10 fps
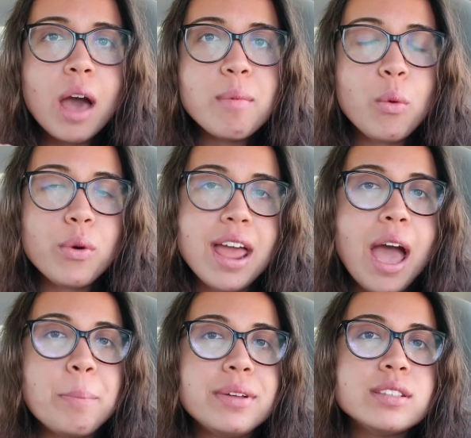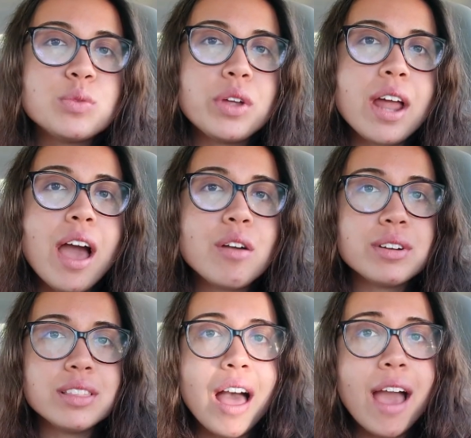about what happens when I
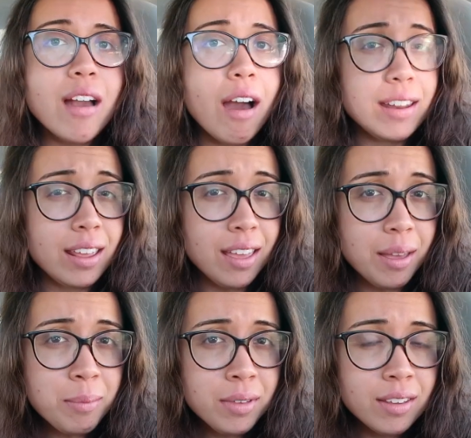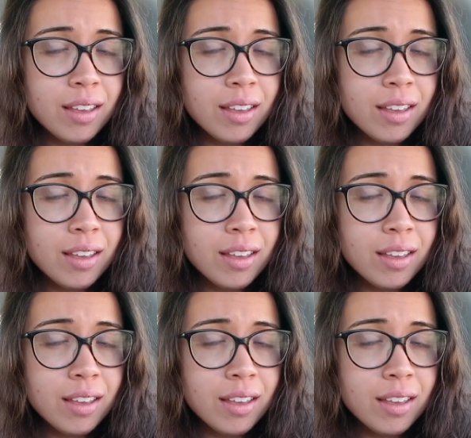rely on him